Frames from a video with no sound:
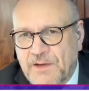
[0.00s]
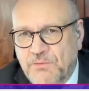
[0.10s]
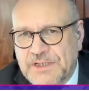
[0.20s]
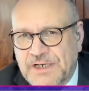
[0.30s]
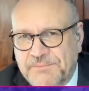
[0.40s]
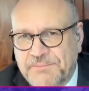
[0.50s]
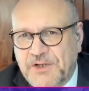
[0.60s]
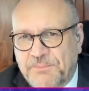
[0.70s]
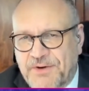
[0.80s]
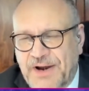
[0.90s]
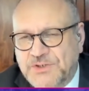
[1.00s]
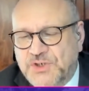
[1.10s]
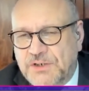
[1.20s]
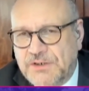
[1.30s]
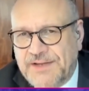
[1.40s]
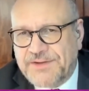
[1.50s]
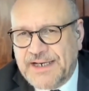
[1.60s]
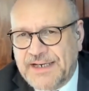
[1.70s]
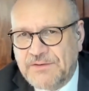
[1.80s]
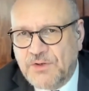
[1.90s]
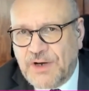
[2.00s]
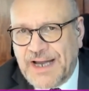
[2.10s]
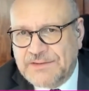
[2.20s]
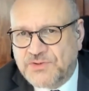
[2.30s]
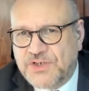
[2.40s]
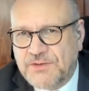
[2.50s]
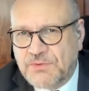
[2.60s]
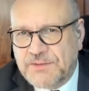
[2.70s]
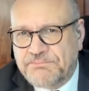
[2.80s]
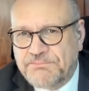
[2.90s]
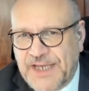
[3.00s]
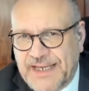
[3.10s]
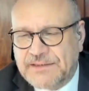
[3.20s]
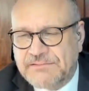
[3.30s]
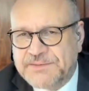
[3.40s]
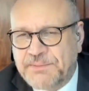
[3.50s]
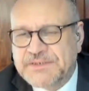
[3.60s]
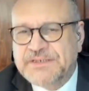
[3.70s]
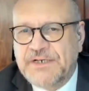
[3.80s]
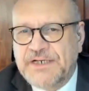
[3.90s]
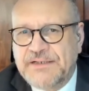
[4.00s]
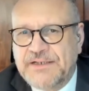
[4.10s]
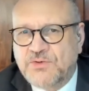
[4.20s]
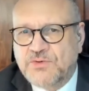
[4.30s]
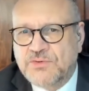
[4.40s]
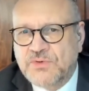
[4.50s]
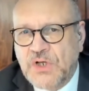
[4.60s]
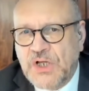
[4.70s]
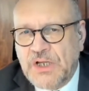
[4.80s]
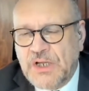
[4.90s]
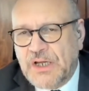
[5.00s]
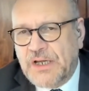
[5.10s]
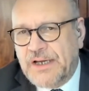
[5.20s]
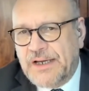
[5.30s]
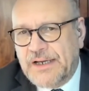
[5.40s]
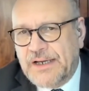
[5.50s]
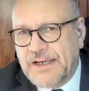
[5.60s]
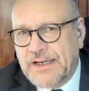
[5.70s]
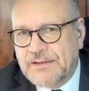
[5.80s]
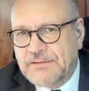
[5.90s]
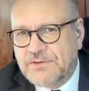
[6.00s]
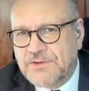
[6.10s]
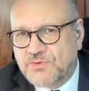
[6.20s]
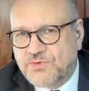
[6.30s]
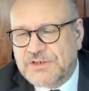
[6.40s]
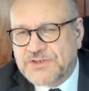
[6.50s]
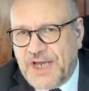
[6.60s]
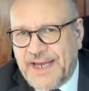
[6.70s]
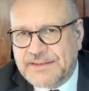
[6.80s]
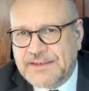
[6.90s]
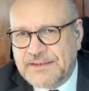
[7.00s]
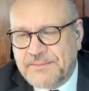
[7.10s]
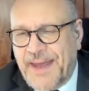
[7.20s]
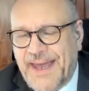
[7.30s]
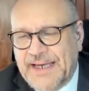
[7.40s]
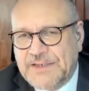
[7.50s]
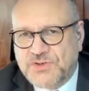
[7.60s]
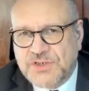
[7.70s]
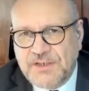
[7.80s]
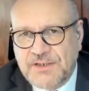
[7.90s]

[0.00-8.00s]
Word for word: with a little bit of pressure, I think no country would take the responsibility to to reject the package